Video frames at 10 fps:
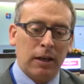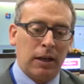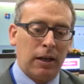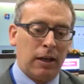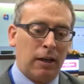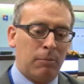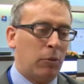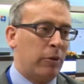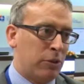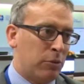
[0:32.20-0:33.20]

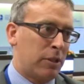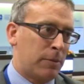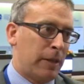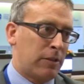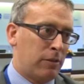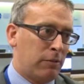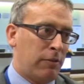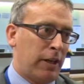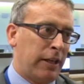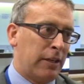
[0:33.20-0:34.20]
But we do expect to
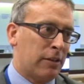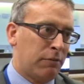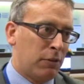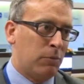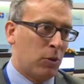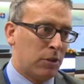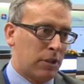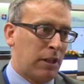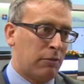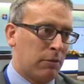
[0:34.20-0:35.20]
finance a few more
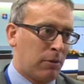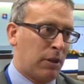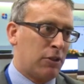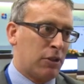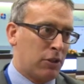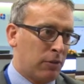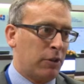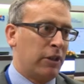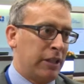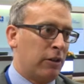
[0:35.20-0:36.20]
sovereign projects over
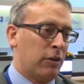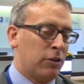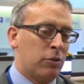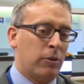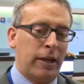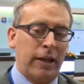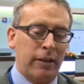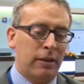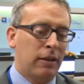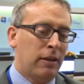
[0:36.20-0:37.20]
the year or two
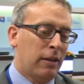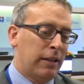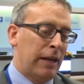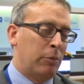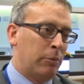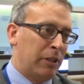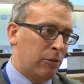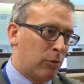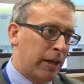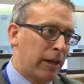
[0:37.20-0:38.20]
ahead. That would be
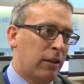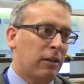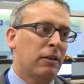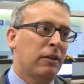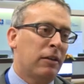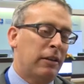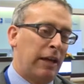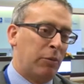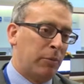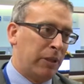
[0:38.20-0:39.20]
in rail,
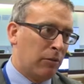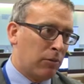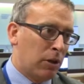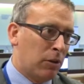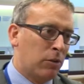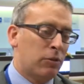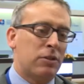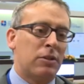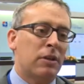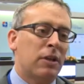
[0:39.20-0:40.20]
that would be in
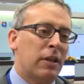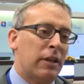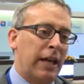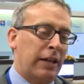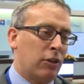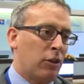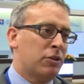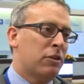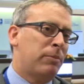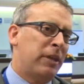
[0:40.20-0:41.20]
roads, that could
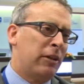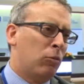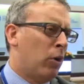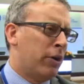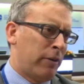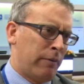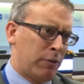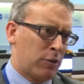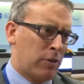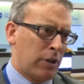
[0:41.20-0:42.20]
also be in water
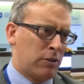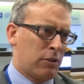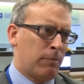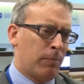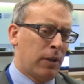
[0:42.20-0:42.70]
infrastructure.